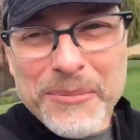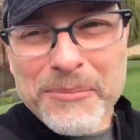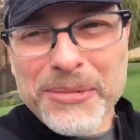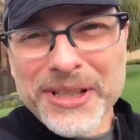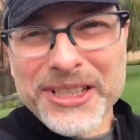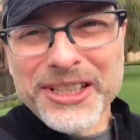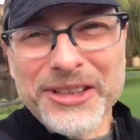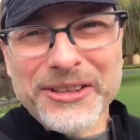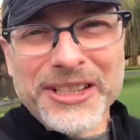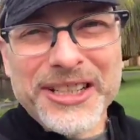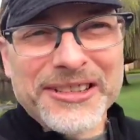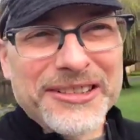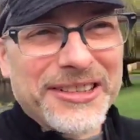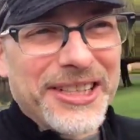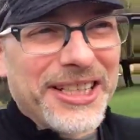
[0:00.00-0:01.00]
the
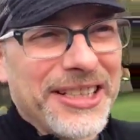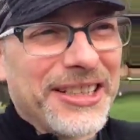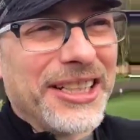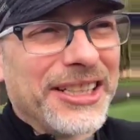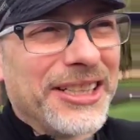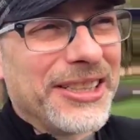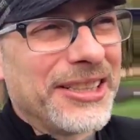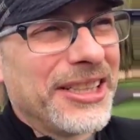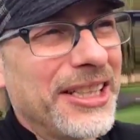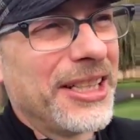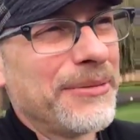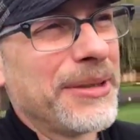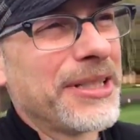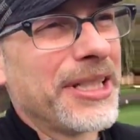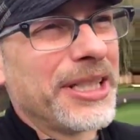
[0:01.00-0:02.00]
other thing
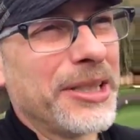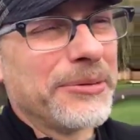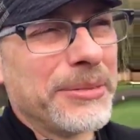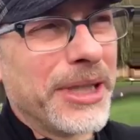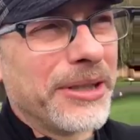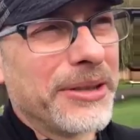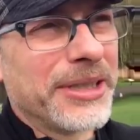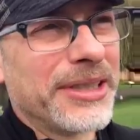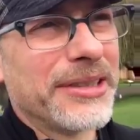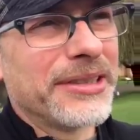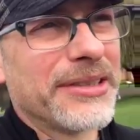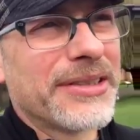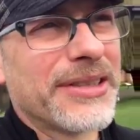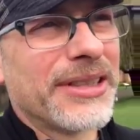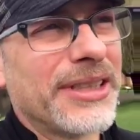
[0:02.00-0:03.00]
I've been thinking about
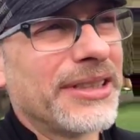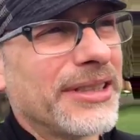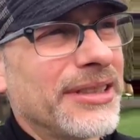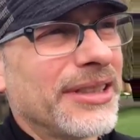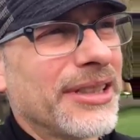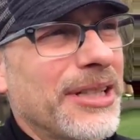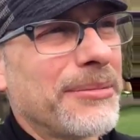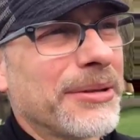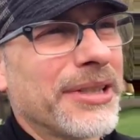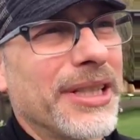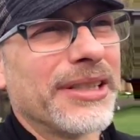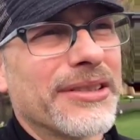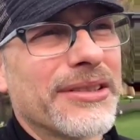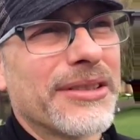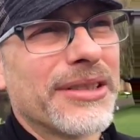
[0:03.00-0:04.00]
is a couple
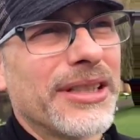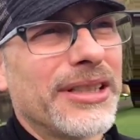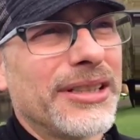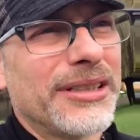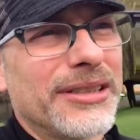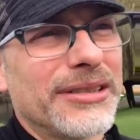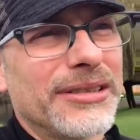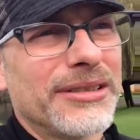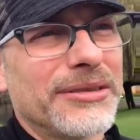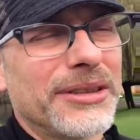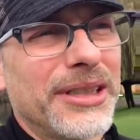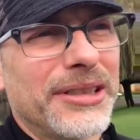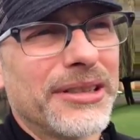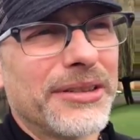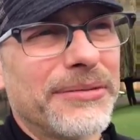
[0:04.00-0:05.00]
things.
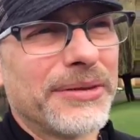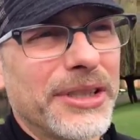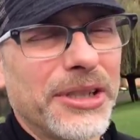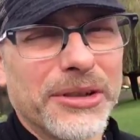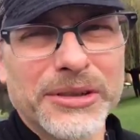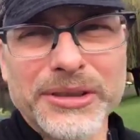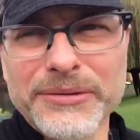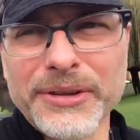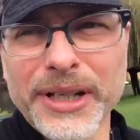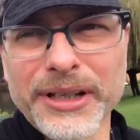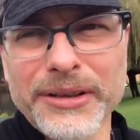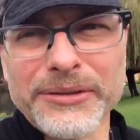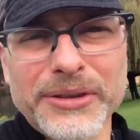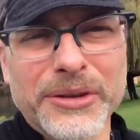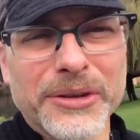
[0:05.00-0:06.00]
Well, the Oakland
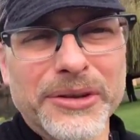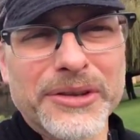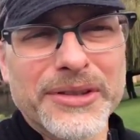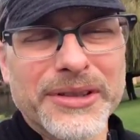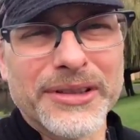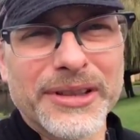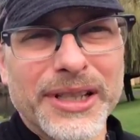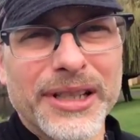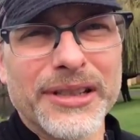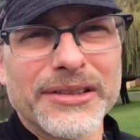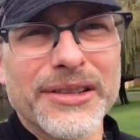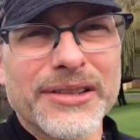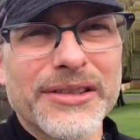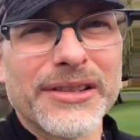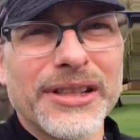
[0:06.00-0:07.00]
fire, of course, and
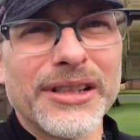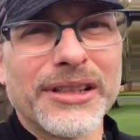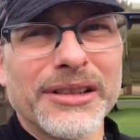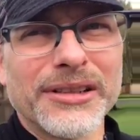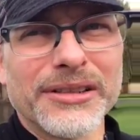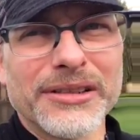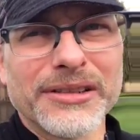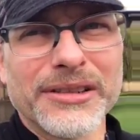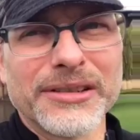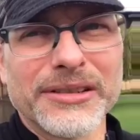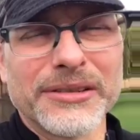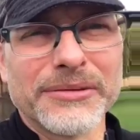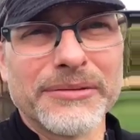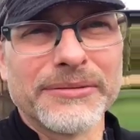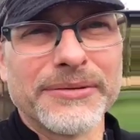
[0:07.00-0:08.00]
just
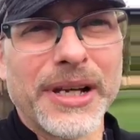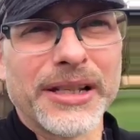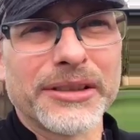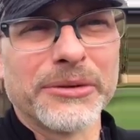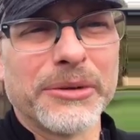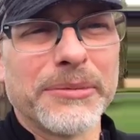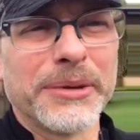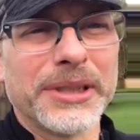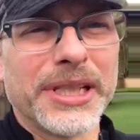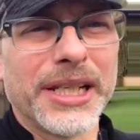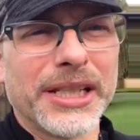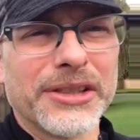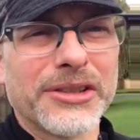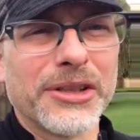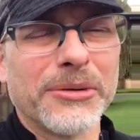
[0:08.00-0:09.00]
the fact that we've been
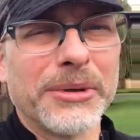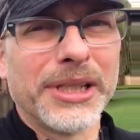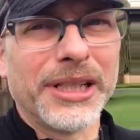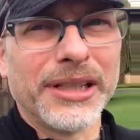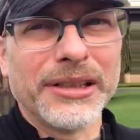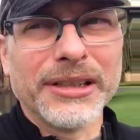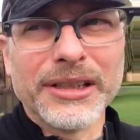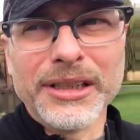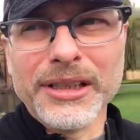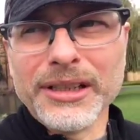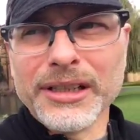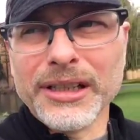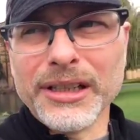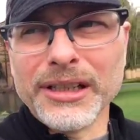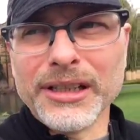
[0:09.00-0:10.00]
getting so many.
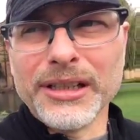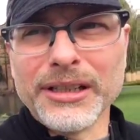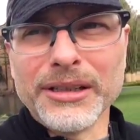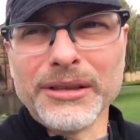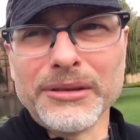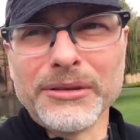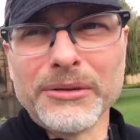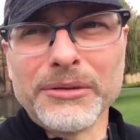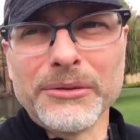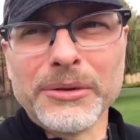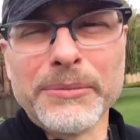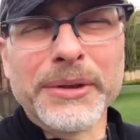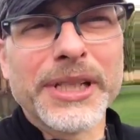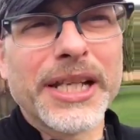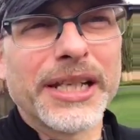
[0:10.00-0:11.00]

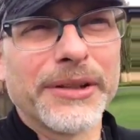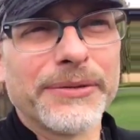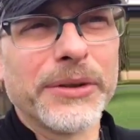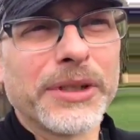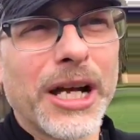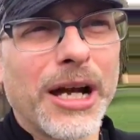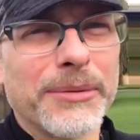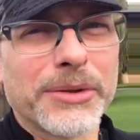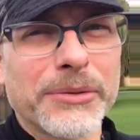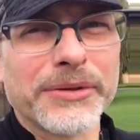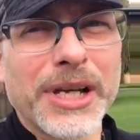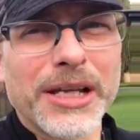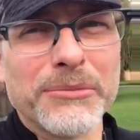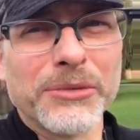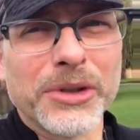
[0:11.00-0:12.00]
We've been getting a few comments. We've
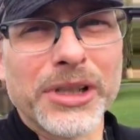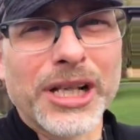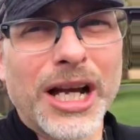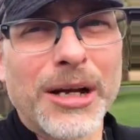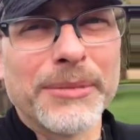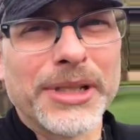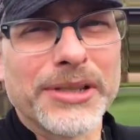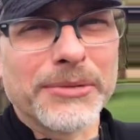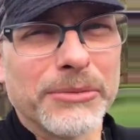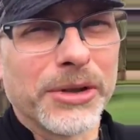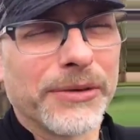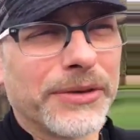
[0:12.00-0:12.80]
gotten more comments and more